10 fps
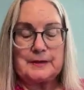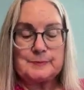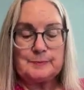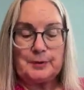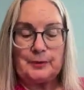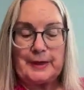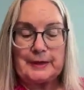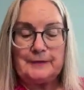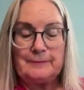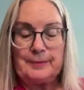As
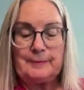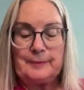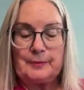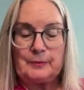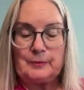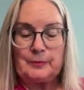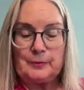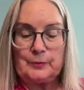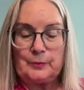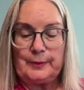proactive people,
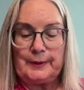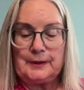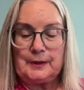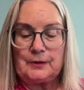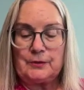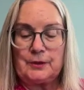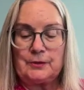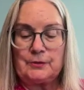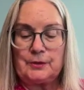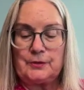we
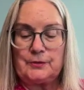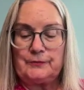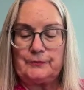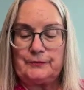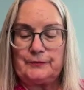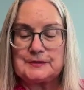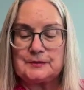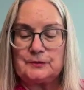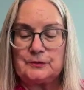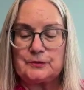carry our own
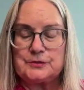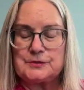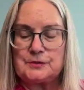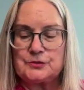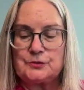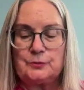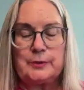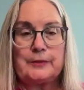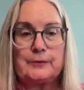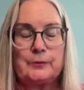physical or social
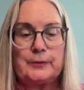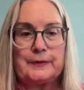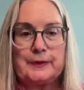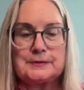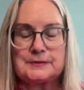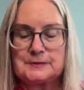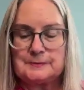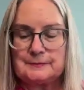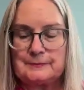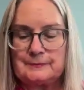weather with us.